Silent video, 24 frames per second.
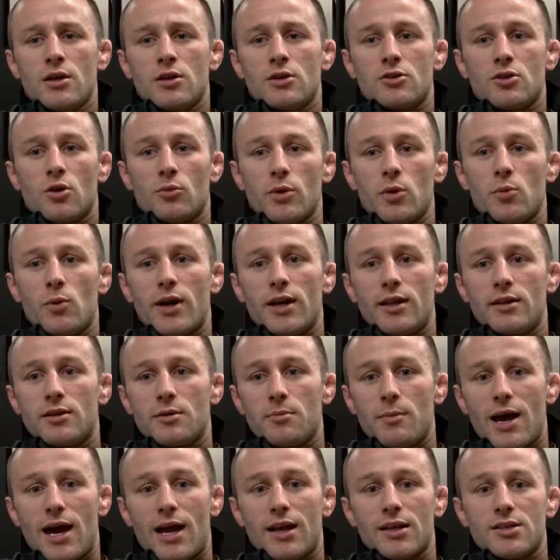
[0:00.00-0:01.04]
So we went
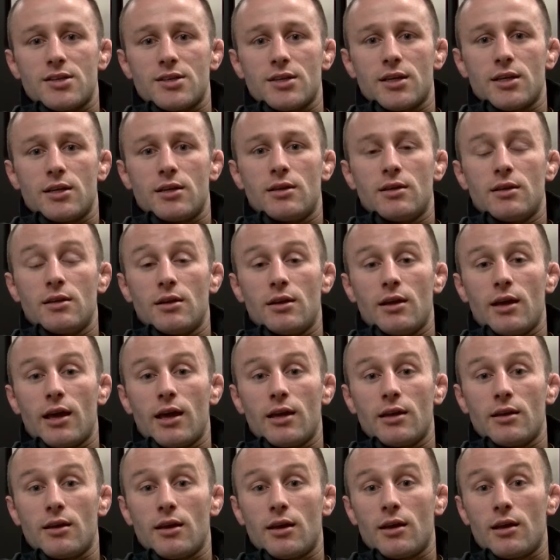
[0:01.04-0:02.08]
into Madison,
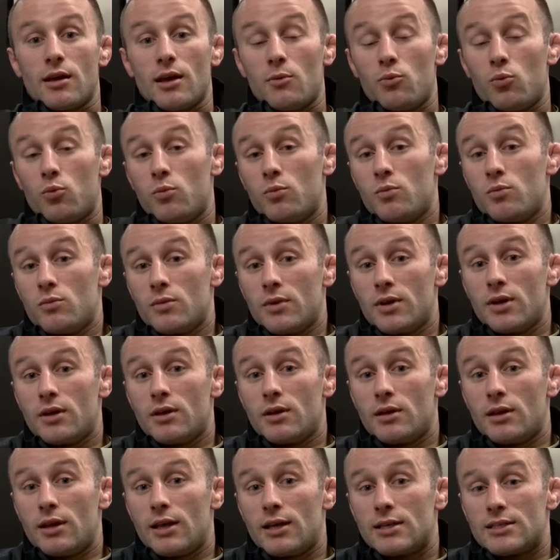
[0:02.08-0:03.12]
and
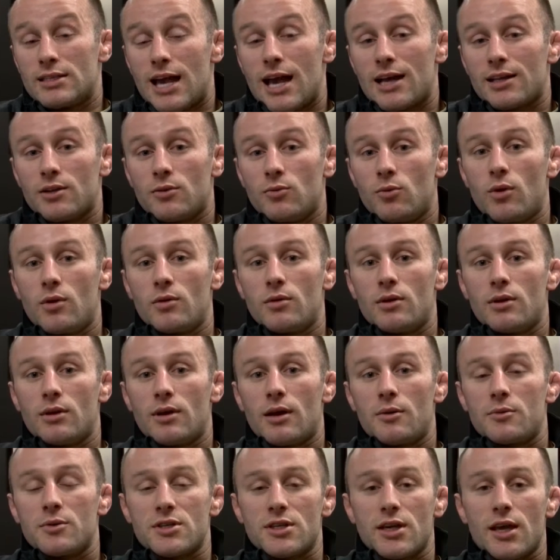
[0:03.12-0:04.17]
exactly what
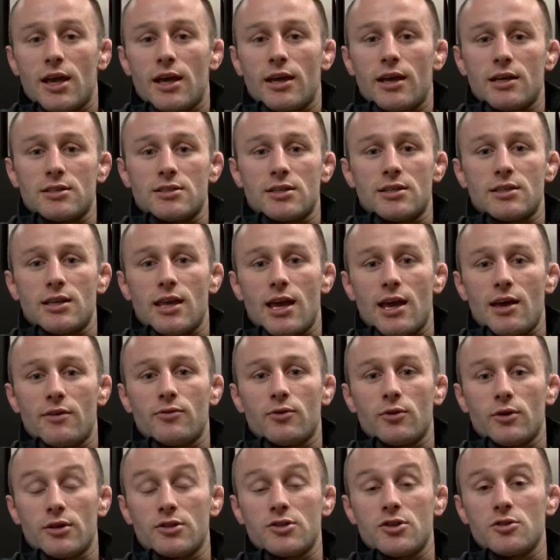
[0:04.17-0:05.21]
I was saying as a
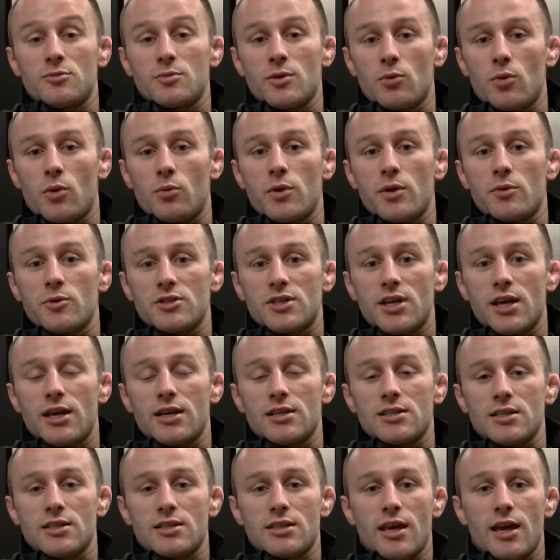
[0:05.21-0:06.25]
staff, or excuse me, what we were
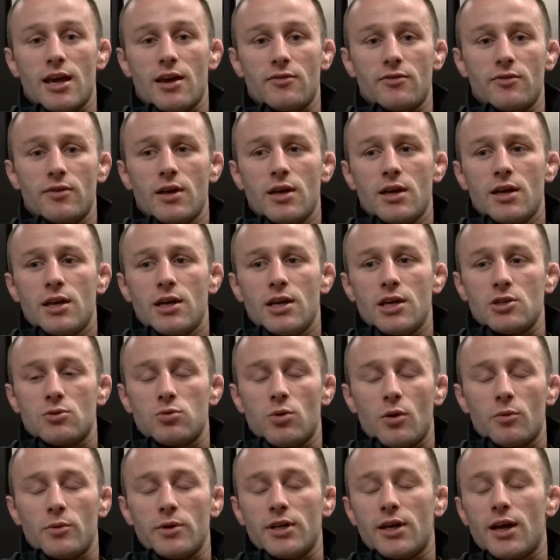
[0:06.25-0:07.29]
saying as a staff is
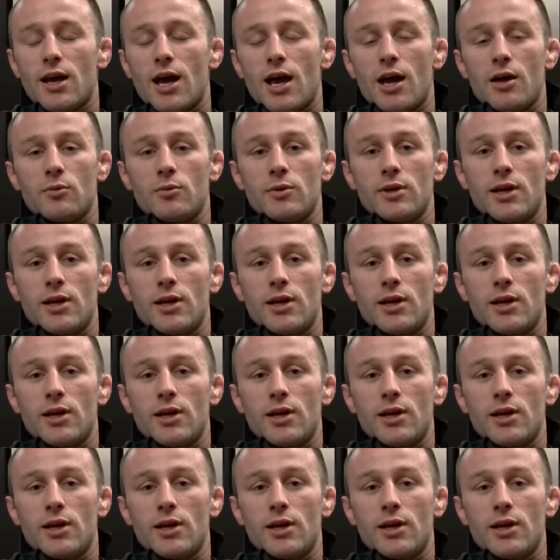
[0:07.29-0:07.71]
what we got.